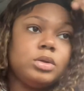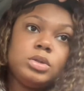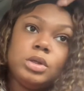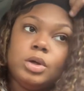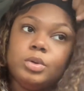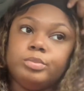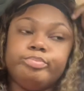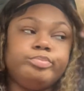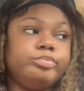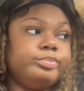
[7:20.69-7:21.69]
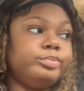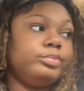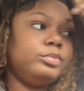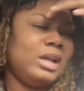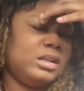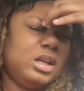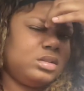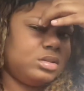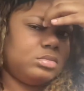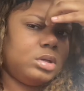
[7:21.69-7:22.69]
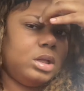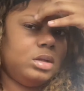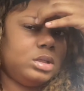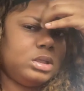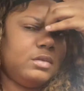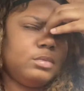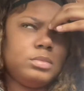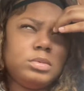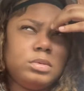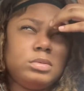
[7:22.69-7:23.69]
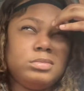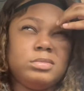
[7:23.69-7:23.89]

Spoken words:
So I think does they have a point?